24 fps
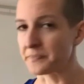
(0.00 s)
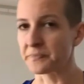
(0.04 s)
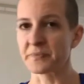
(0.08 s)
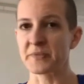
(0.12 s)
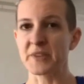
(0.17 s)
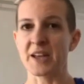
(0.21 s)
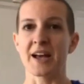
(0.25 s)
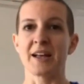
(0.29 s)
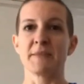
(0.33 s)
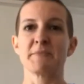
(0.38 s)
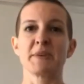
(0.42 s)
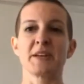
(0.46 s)

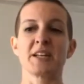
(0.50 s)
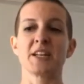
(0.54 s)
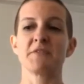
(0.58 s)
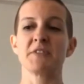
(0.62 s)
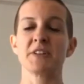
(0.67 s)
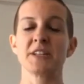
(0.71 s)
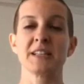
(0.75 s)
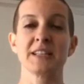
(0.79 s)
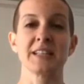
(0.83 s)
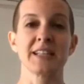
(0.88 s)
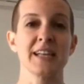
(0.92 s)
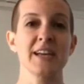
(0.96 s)
a bit of
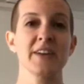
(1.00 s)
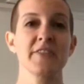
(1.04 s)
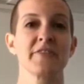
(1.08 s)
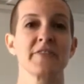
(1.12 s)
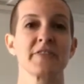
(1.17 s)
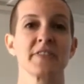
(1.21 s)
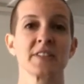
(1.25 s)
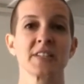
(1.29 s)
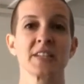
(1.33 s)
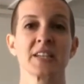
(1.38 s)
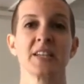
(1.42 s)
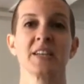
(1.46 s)
a
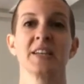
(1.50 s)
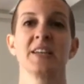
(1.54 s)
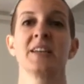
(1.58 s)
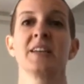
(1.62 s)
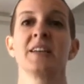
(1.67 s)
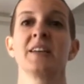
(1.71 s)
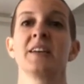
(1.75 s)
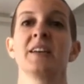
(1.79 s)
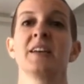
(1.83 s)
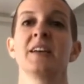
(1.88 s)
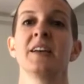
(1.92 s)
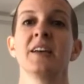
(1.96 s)
lift
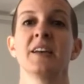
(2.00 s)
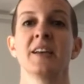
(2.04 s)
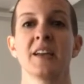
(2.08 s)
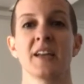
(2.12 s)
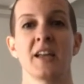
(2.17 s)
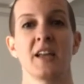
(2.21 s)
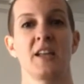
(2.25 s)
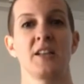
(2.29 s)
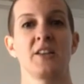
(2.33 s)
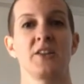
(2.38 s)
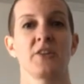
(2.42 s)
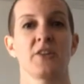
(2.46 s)

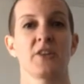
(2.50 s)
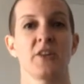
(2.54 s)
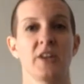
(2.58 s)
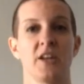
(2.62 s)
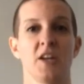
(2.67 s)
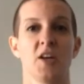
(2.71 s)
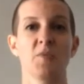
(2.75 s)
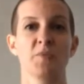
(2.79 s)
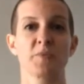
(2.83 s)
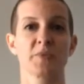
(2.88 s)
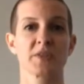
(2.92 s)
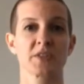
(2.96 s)
in your
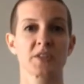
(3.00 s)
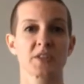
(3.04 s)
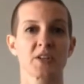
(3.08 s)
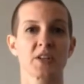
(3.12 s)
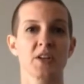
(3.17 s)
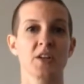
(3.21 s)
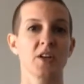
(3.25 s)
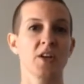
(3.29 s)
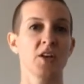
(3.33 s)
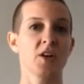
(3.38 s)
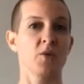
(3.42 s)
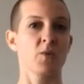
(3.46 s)
hips
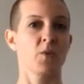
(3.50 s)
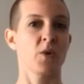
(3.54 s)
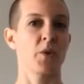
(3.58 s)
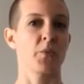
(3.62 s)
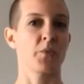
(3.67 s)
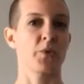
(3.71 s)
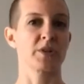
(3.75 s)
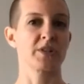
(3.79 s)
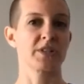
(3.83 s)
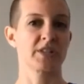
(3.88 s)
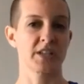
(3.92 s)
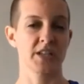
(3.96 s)
when
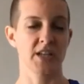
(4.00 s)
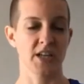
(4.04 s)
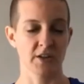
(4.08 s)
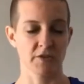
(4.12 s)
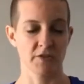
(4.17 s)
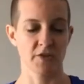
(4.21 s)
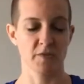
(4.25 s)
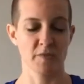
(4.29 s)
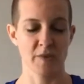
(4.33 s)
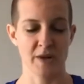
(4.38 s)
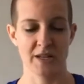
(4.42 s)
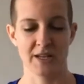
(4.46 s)
we're sitting
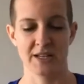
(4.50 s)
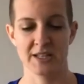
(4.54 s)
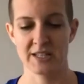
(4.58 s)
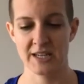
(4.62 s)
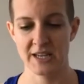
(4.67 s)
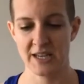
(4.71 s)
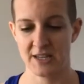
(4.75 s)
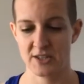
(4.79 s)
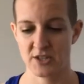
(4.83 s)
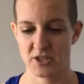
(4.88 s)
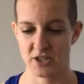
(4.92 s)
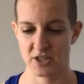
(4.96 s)
for
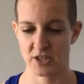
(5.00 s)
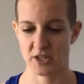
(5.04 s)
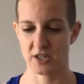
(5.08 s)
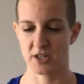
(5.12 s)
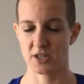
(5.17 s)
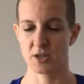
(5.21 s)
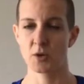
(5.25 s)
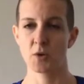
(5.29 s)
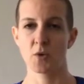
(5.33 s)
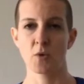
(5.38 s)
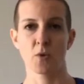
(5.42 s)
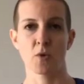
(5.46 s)
meditation
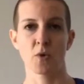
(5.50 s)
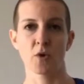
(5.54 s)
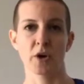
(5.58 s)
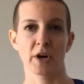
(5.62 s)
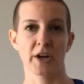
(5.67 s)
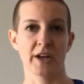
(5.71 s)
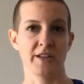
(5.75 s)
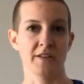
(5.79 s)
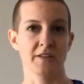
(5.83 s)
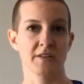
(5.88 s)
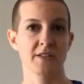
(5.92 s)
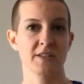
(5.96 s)
or
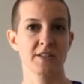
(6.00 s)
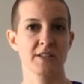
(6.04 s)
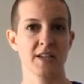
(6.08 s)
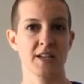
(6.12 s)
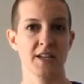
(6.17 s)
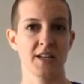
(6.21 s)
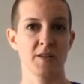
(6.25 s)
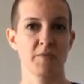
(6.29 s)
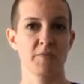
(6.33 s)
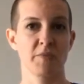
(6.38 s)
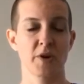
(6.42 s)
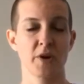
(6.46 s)
in
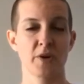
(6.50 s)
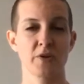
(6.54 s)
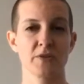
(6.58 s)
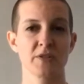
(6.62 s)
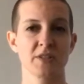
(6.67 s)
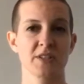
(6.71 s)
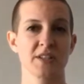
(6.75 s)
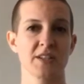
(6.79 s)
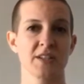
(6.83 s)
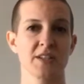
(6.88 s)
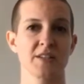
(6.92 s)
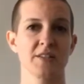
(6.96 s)
seated
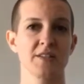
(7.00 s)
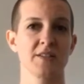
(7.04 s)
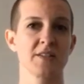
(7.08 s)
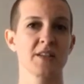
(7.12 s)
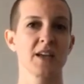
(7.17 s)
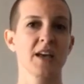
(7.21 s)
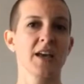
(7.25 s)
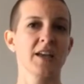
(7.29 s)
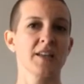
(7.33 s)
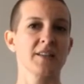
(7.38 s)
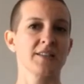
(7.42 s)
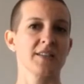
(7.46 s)
poses
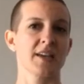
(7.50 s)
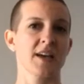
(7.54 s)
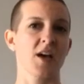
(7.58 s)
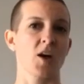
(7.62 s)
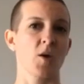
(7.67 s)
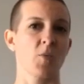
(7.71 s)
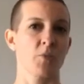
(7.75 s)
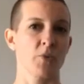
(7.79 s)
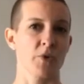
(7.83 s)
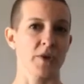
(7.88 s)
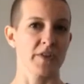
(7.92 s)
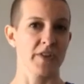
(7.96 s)
to
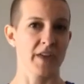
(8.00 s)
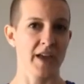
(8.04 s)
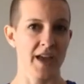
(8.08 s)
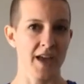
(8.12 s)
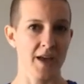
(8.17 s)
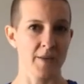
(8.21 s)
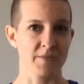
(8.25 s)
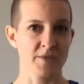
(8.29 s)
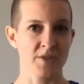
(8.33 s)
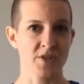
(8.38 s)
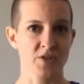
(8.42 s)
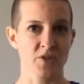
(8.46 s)
help with
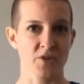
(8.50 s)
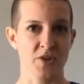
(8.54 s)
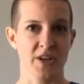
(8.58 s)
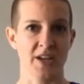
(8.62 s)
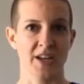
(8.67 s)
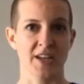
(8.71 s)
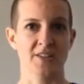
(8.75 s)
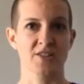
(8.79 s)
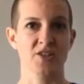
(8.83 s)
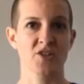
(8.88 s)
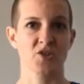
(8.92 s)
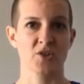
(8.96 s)

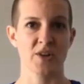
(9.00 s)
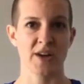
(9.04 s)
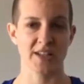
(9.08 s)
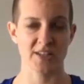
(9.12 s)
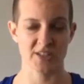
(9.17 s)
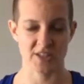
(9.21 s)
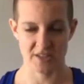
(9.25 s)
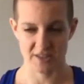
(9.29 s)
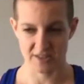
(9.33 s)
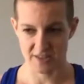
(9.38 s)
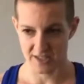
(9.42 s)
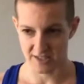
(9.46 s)
hamstring
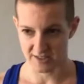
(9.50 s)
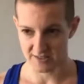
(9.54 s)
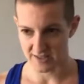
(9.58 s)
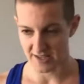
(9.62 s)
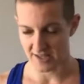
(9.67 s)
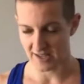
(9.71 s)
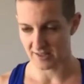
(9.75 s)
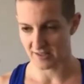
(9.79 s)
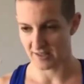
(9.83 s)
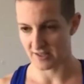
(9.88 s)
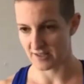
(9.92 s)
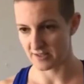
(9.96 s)
stretch and things
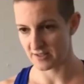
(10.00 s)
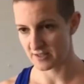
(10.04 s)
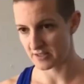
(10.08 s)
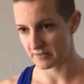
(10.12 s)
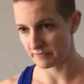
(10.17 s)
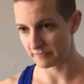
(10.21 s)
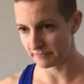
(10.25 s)
like this.